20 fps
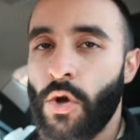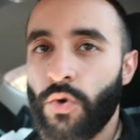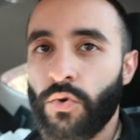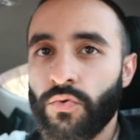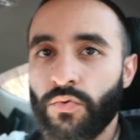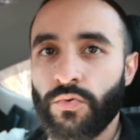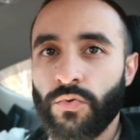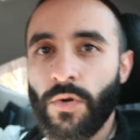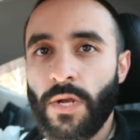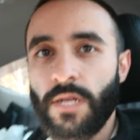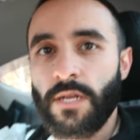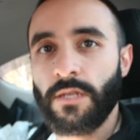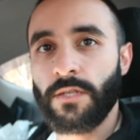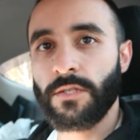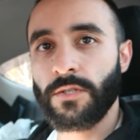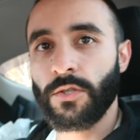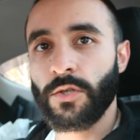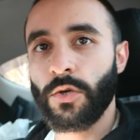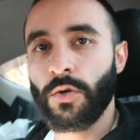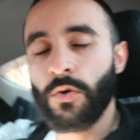ready
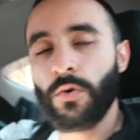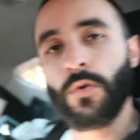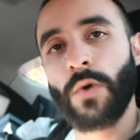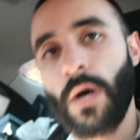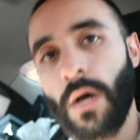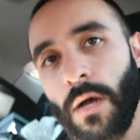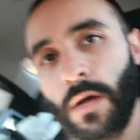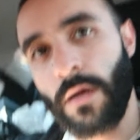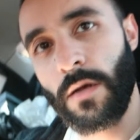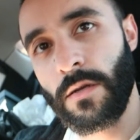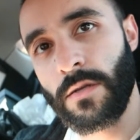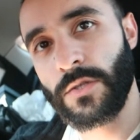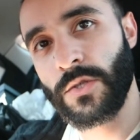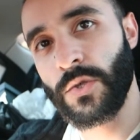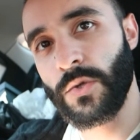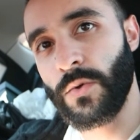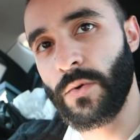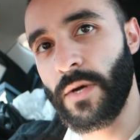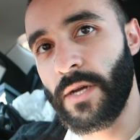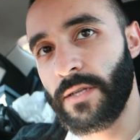to go
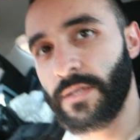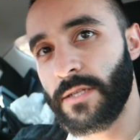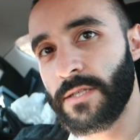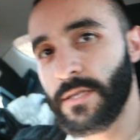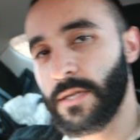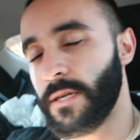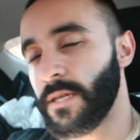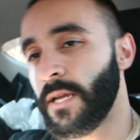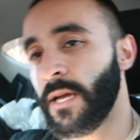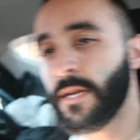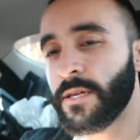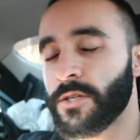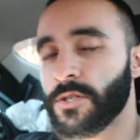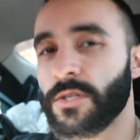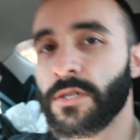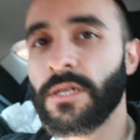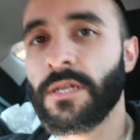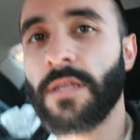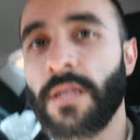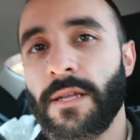so i decided
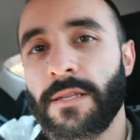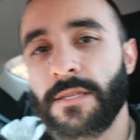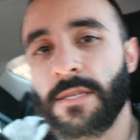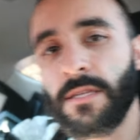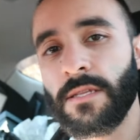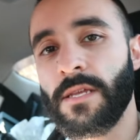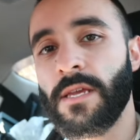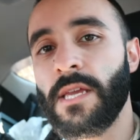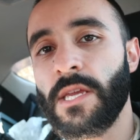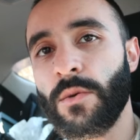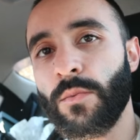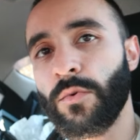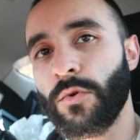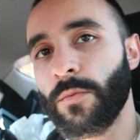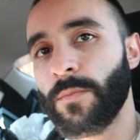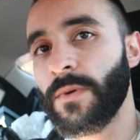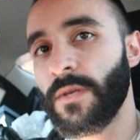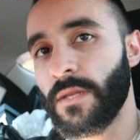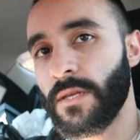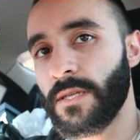actually that today
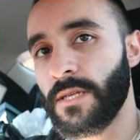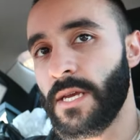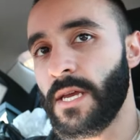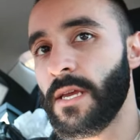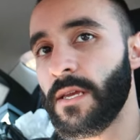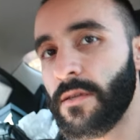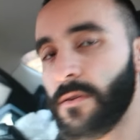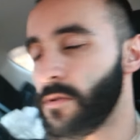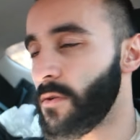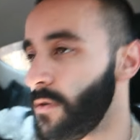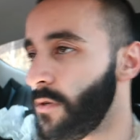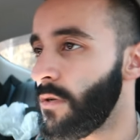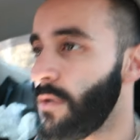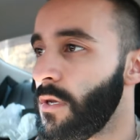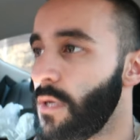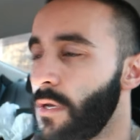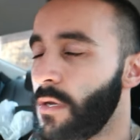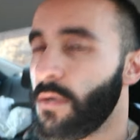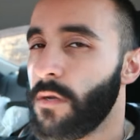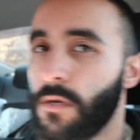will be the day
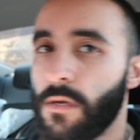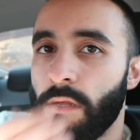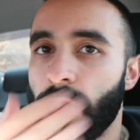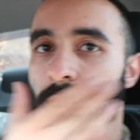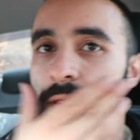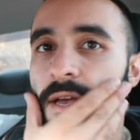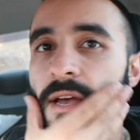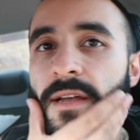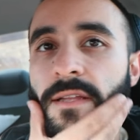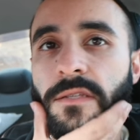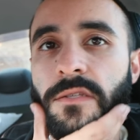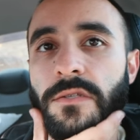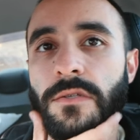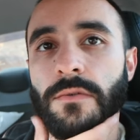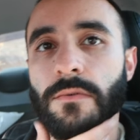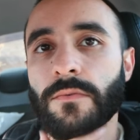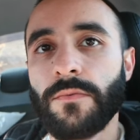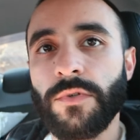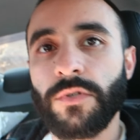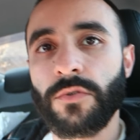
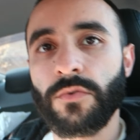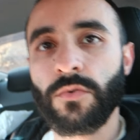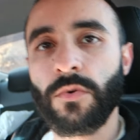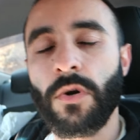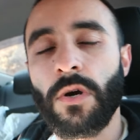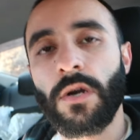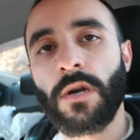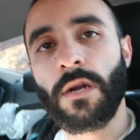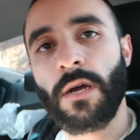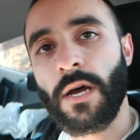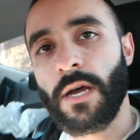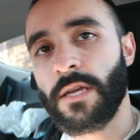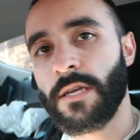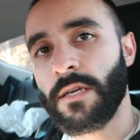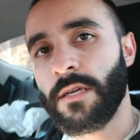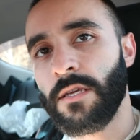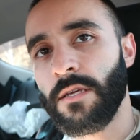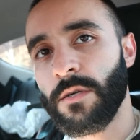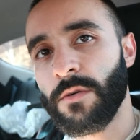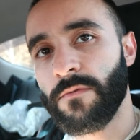that we do our
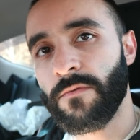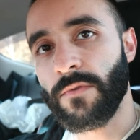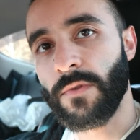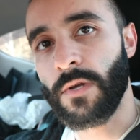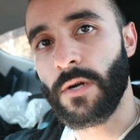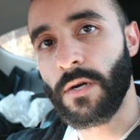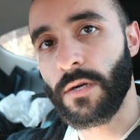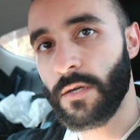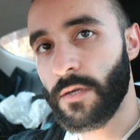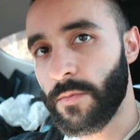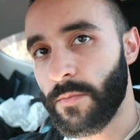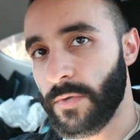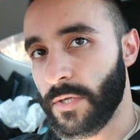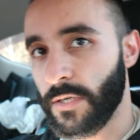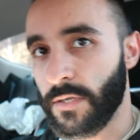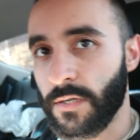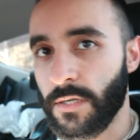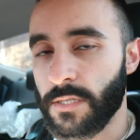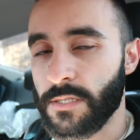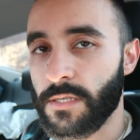ikea vlog
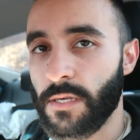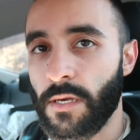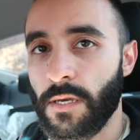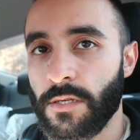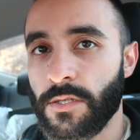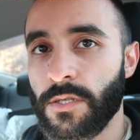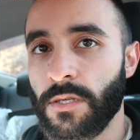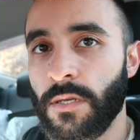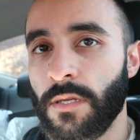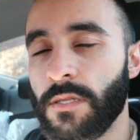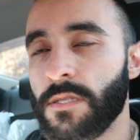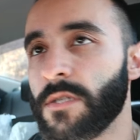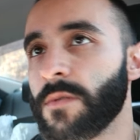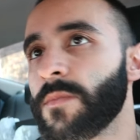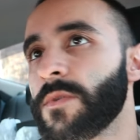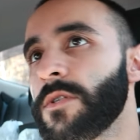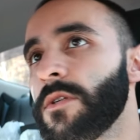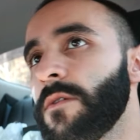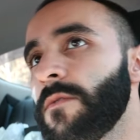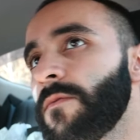because i actually need
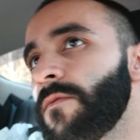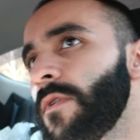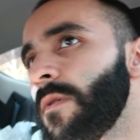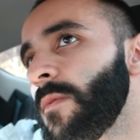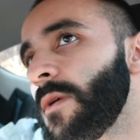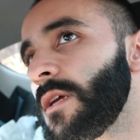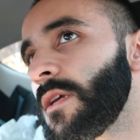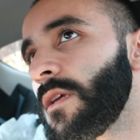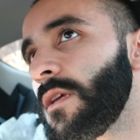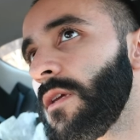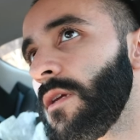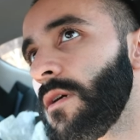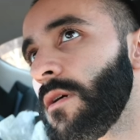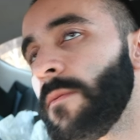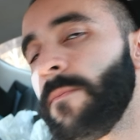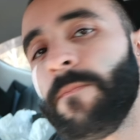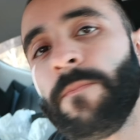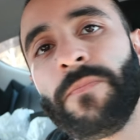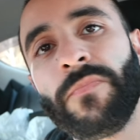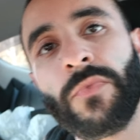some stuff from
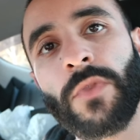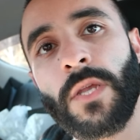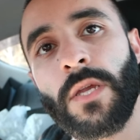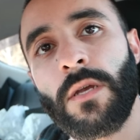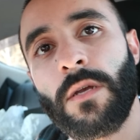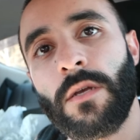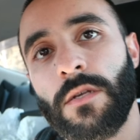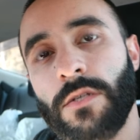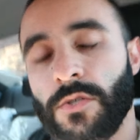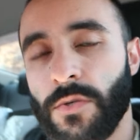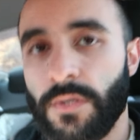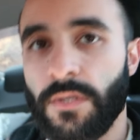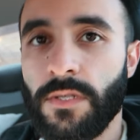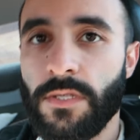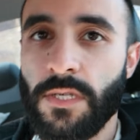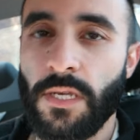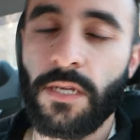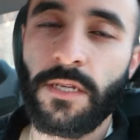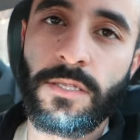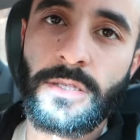ikea so i
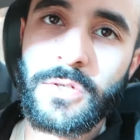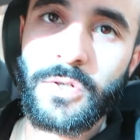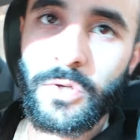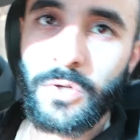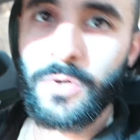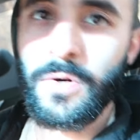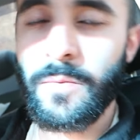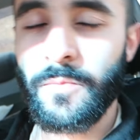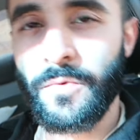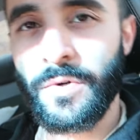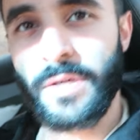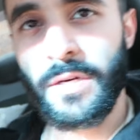decided to go i'm